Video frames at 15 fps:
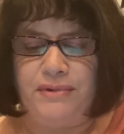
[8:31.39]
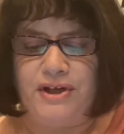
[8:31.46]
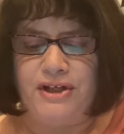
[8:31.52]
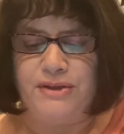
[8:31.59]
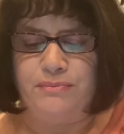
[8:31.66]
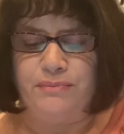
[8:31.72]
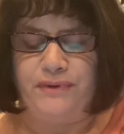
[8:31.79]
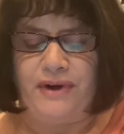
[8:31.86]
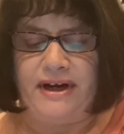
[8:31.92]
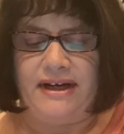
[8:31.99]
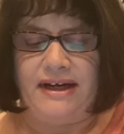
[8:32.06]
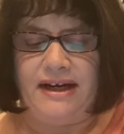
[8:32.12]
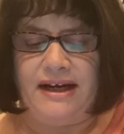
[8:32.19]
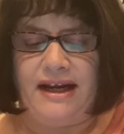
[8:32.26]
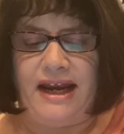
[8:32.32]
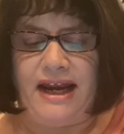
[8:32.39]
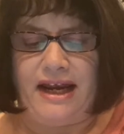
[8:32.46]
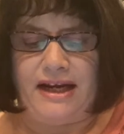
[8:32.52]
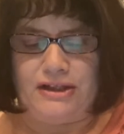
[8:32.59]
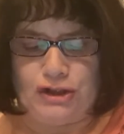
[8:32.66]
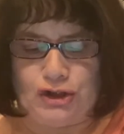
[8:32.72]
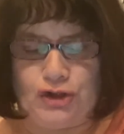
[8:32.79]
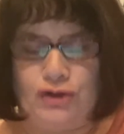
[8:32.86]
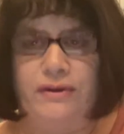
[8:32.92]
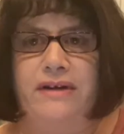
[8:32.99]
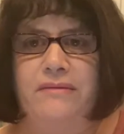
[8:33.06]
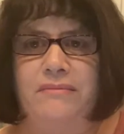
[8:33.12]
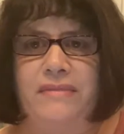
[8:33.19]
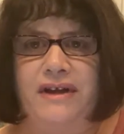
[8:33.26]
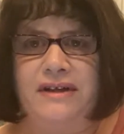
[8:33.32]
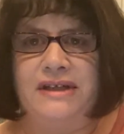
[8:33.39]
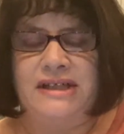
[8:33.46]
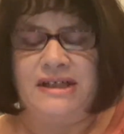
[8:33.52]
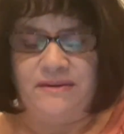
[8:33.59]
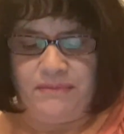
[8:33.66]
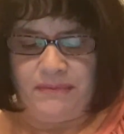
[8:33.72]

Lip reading: plus brightening hand treatment.